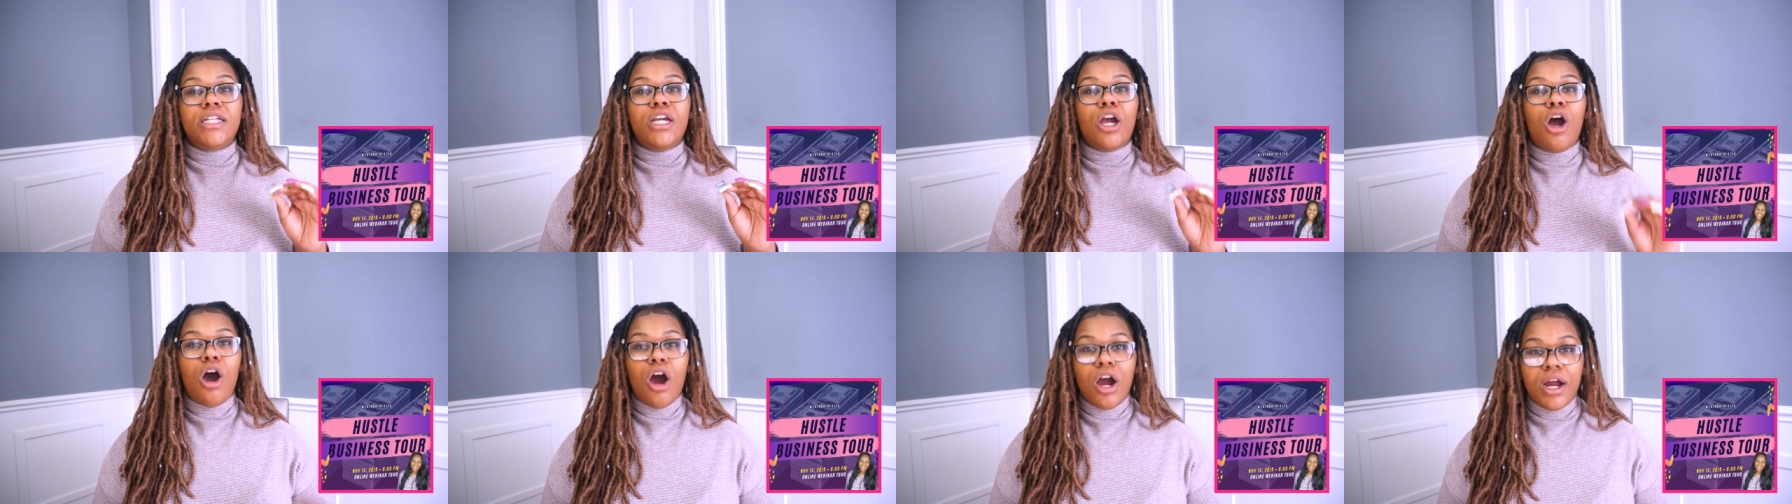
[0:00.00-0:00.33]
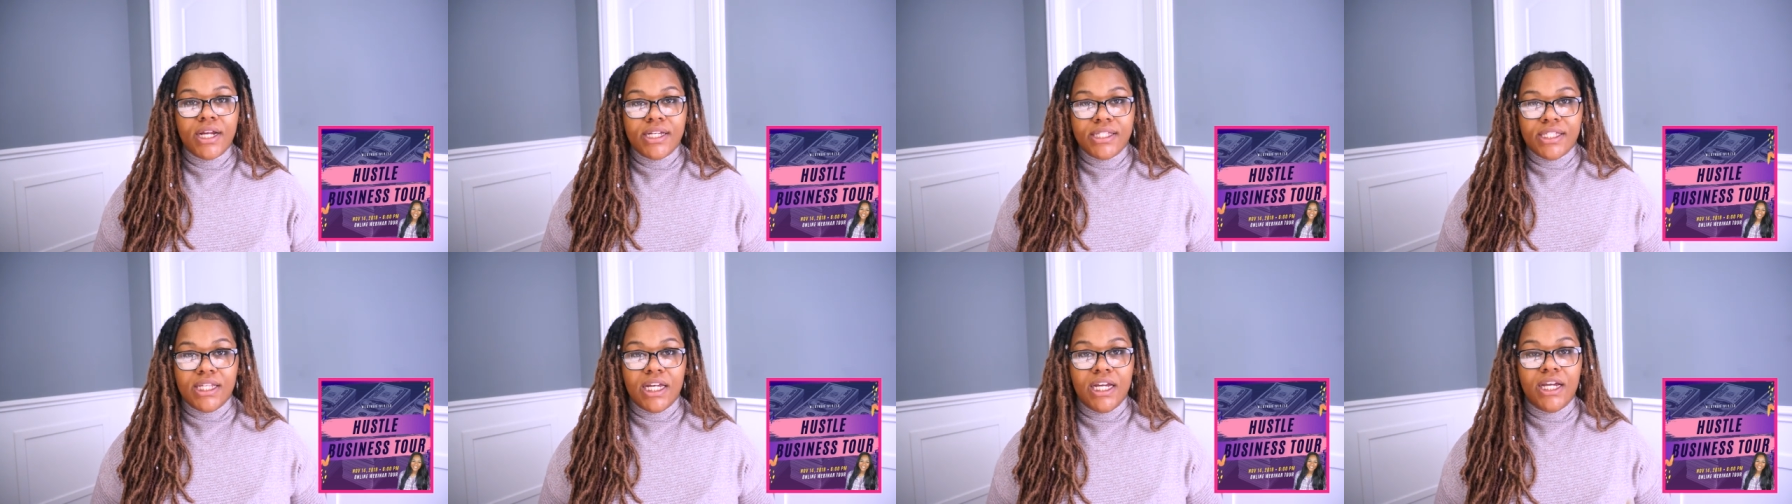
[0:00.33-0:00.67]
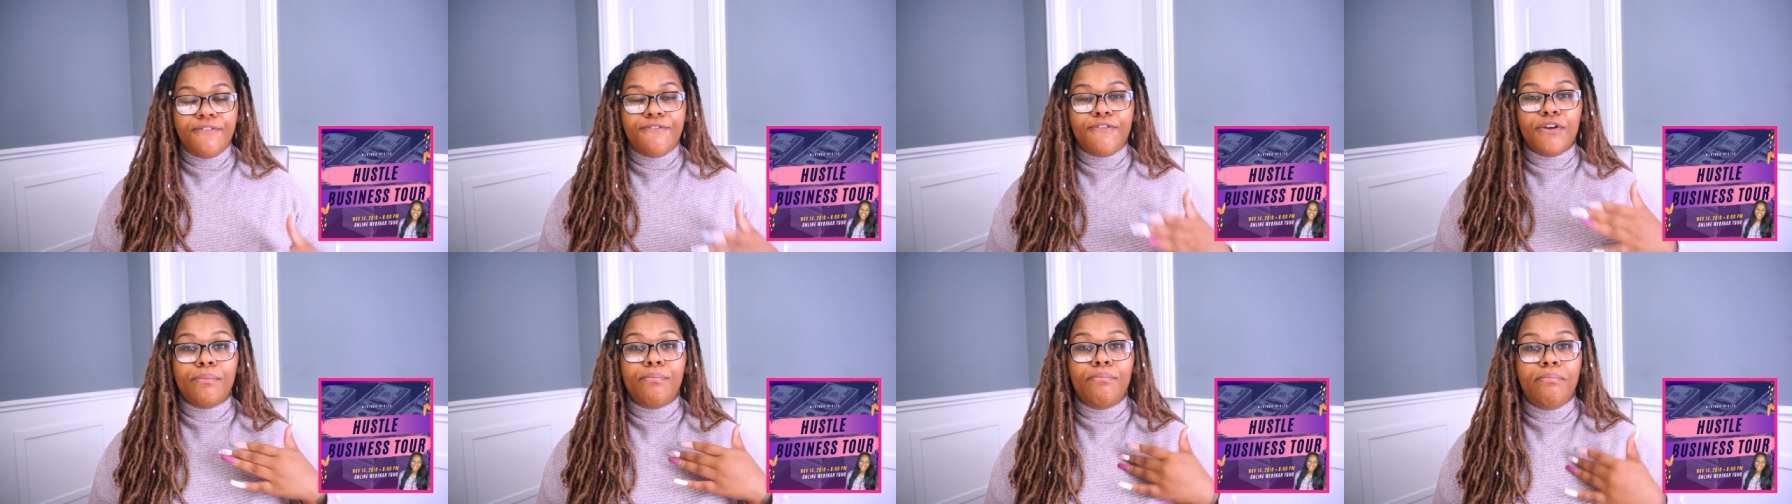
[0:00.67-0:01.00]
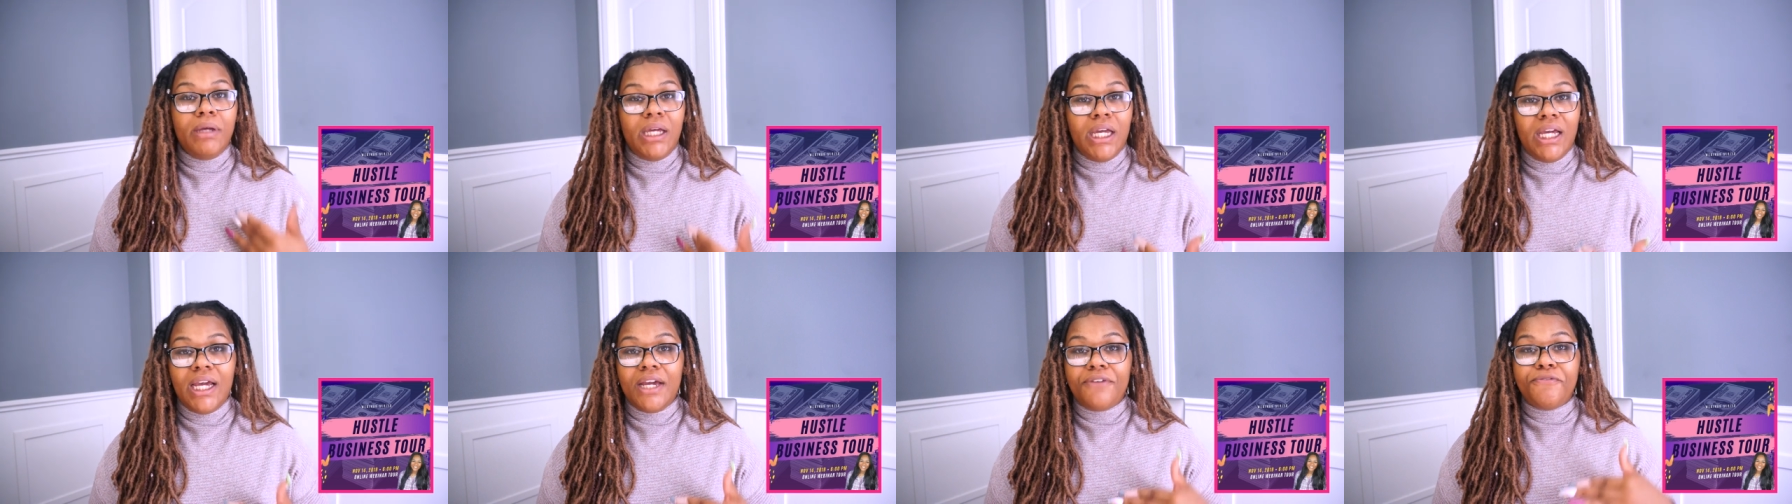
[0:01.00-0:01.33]
The hardest thing for
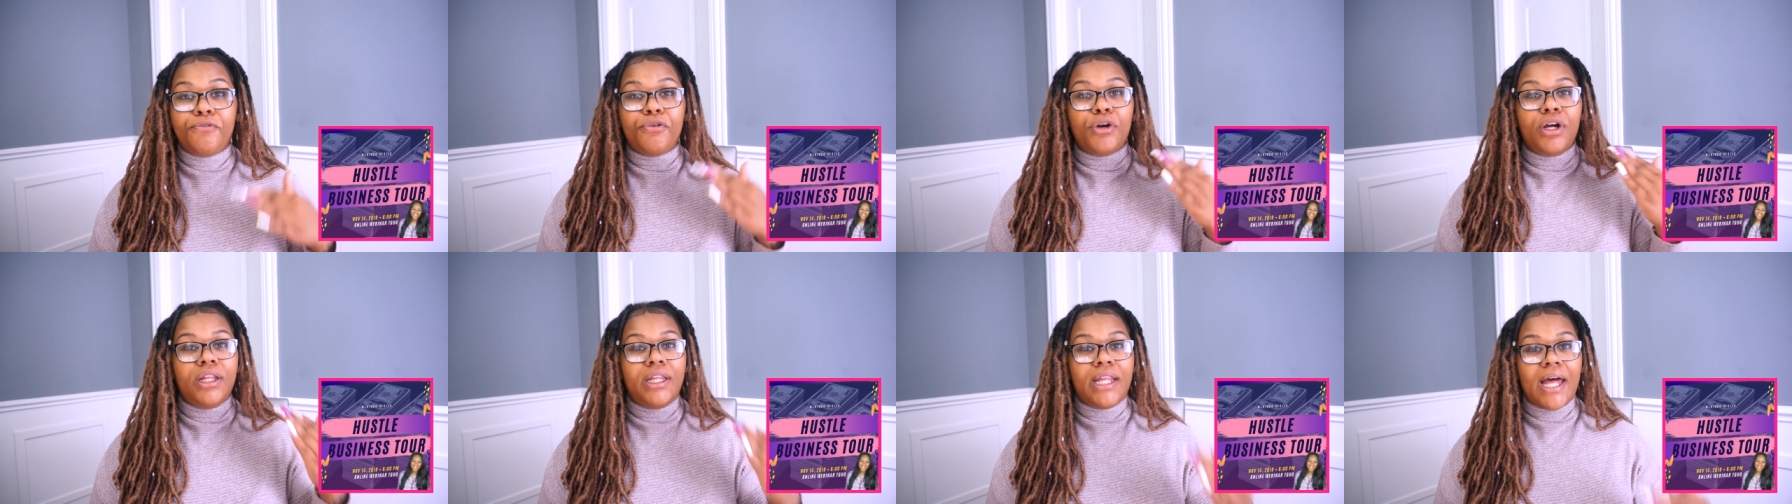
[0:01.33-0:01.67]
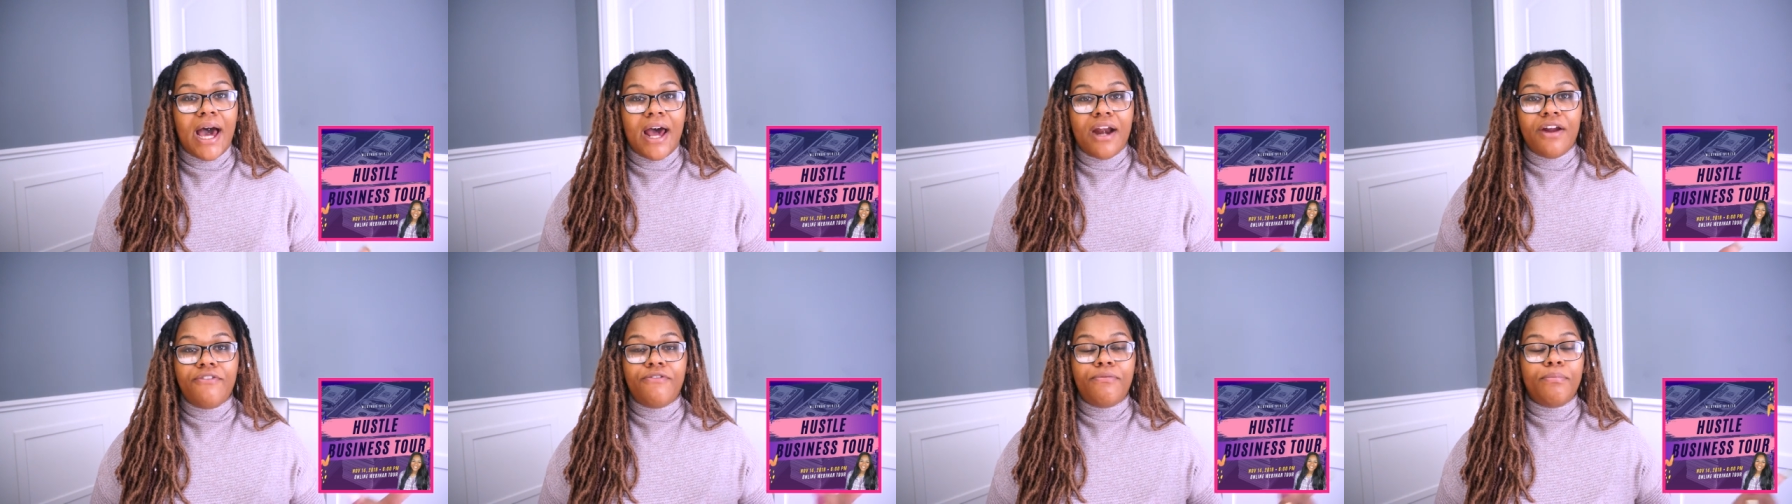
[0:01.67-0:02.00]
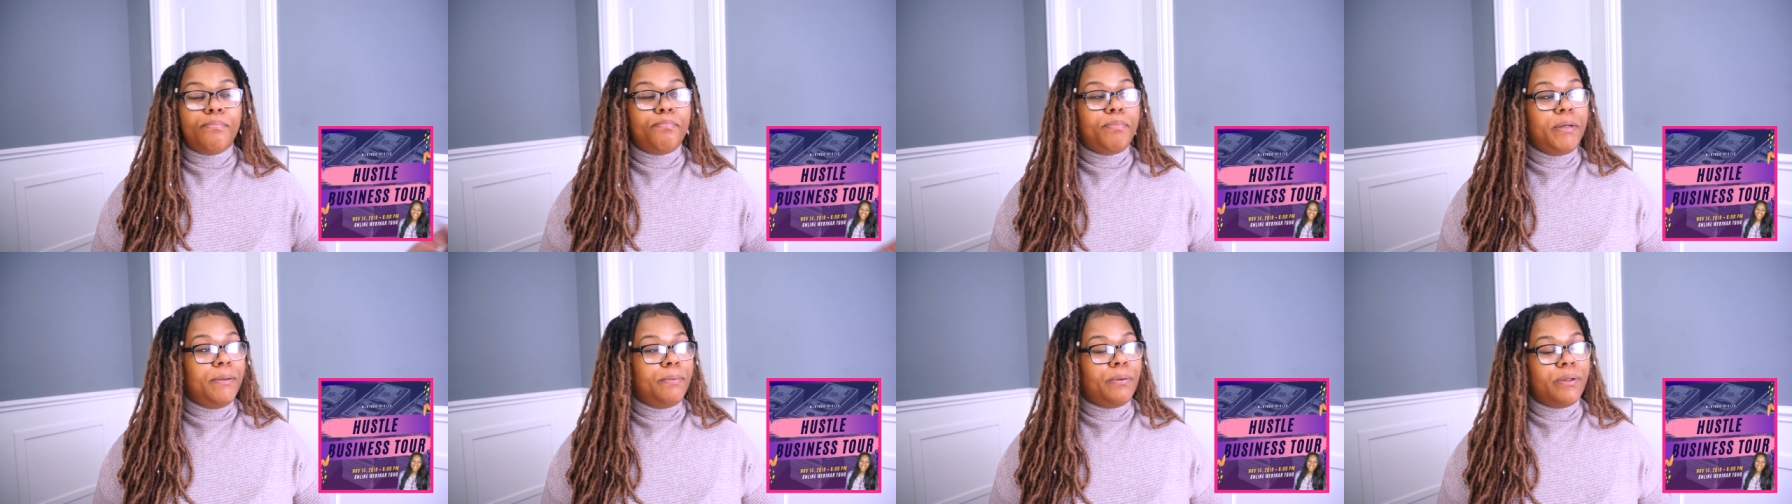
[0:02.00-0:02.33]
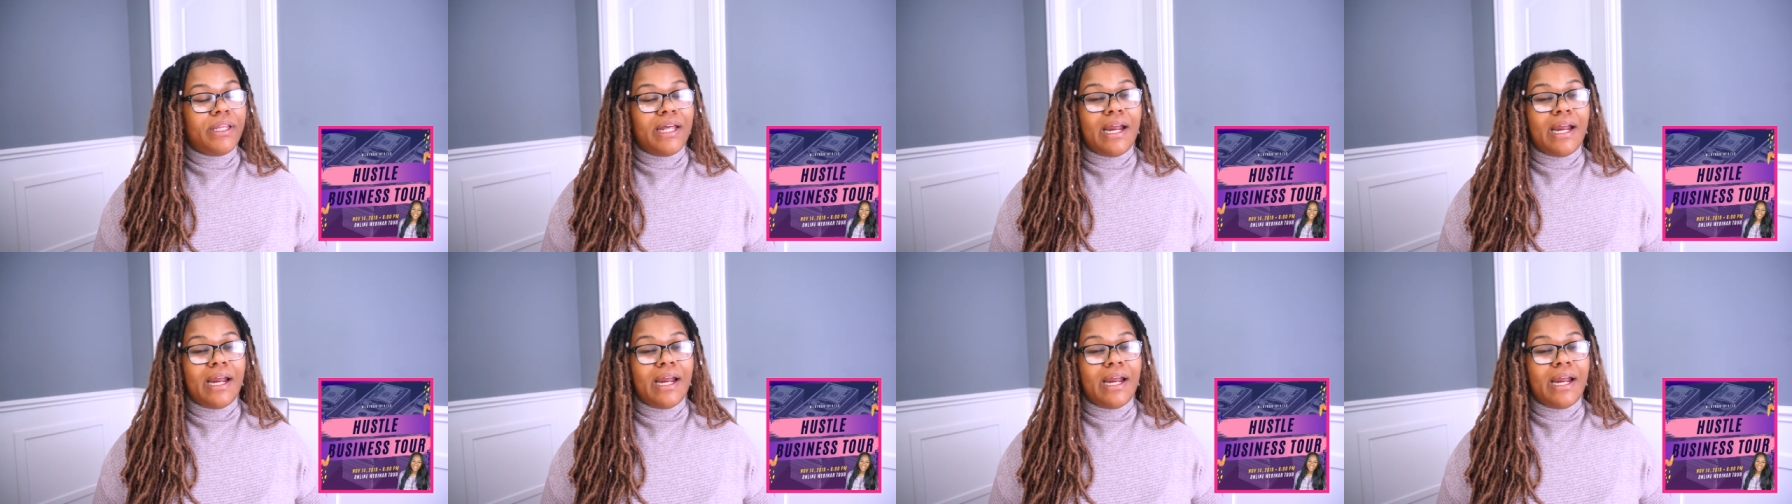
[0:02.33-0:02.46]
me and for a lot of people